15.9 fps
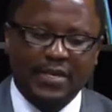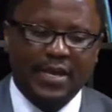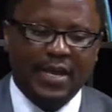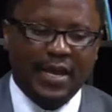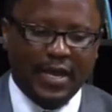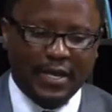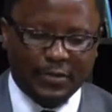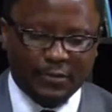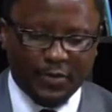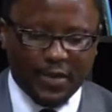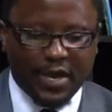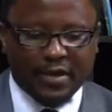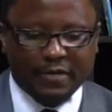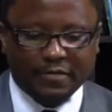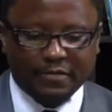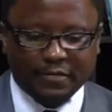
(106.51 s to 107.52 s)
and we
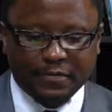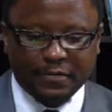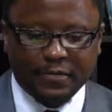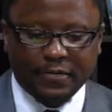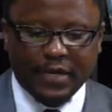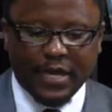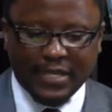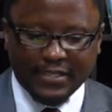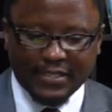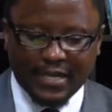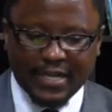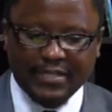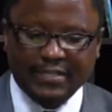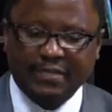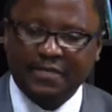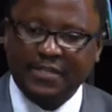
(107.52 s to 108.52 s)
have
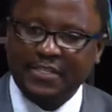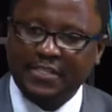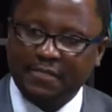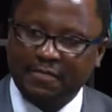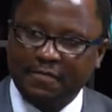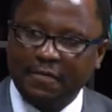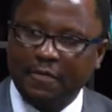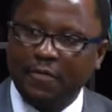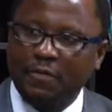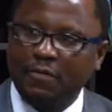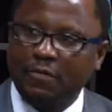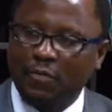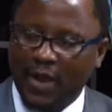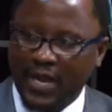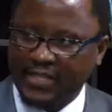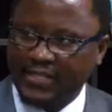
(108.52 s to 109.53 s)
174
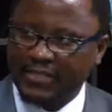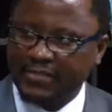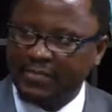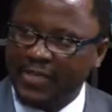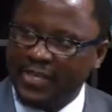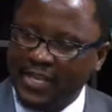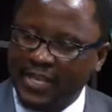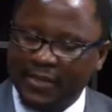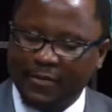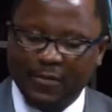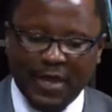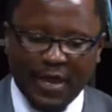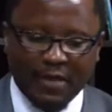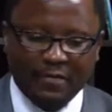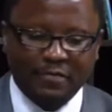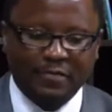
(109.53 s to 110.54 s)
wards, meaning we
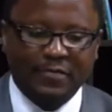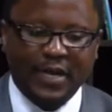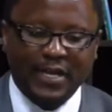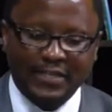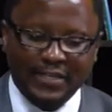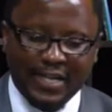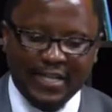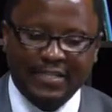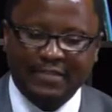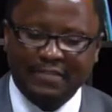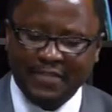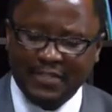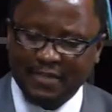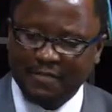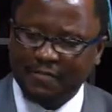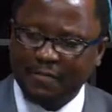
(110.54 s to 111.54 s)
have
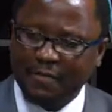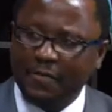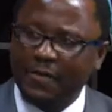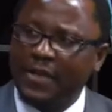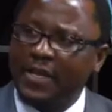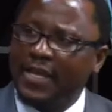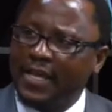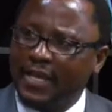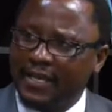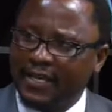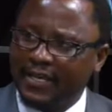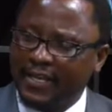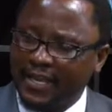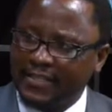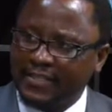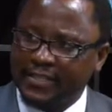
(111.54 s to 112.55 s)
174
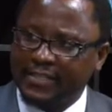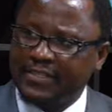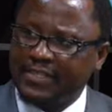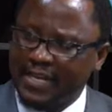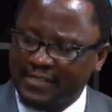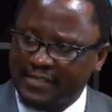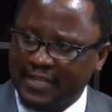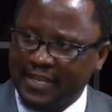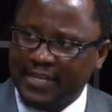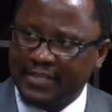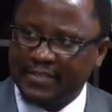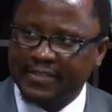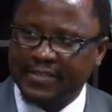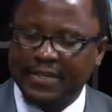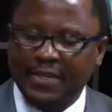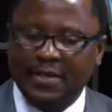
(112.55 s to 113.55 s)
elected councillors,
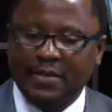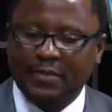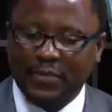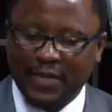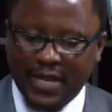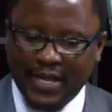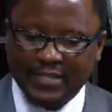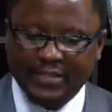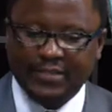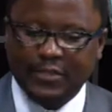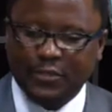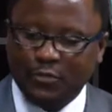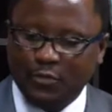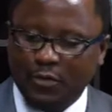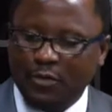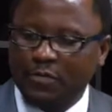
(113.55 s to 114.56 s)
plus the
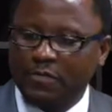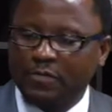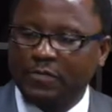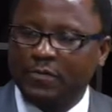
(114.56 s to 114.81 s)
12